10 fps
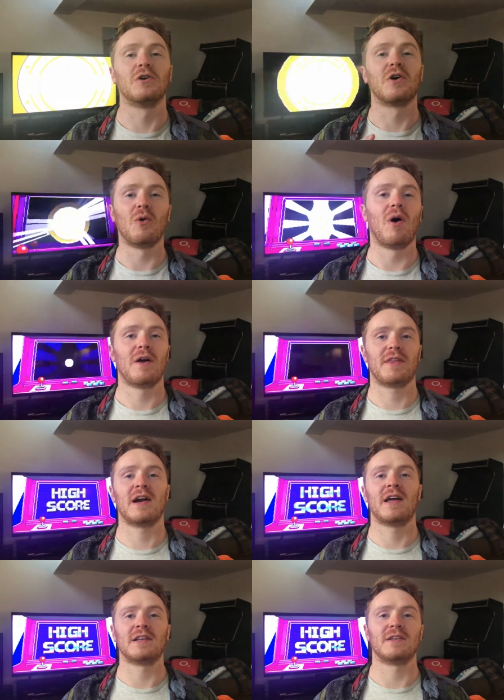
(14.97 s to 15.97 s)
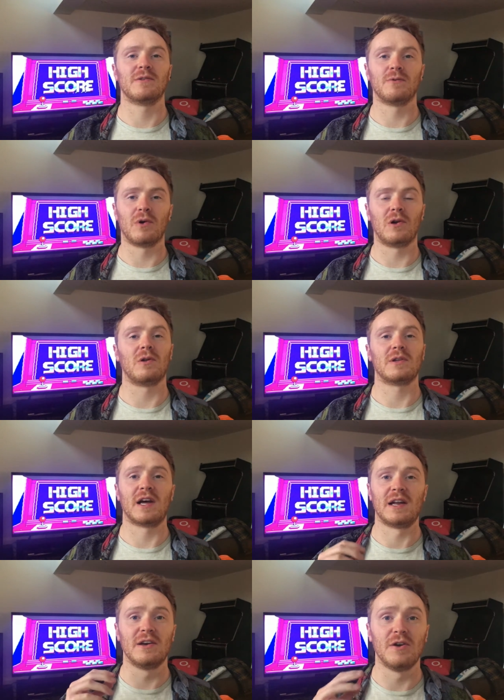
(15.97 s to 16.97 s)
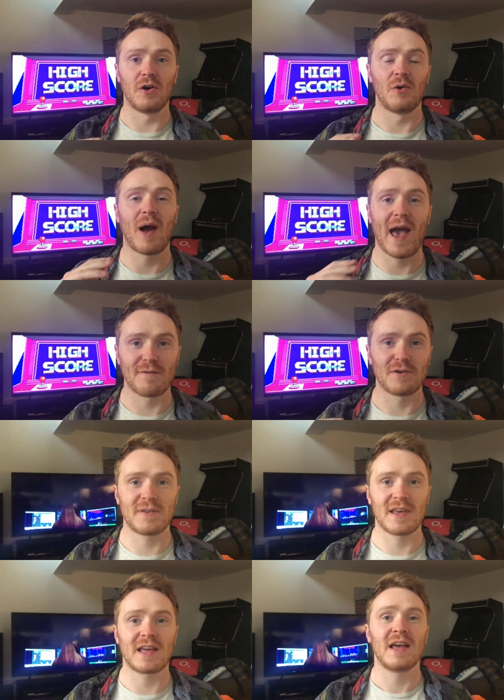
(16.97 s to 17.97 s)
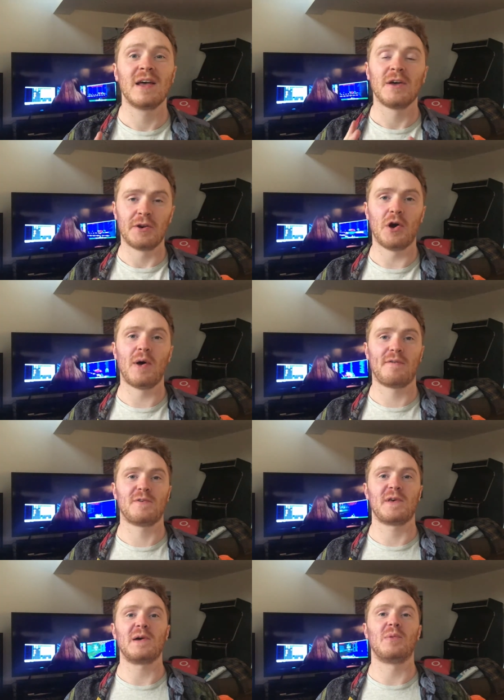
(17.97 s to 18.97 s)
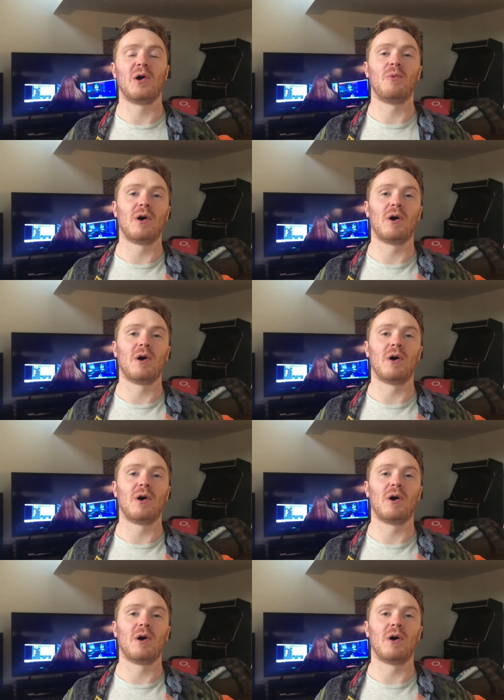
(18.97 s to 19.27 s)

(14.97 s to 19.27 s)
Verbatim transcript: can go out there into the world and know everything, know everything about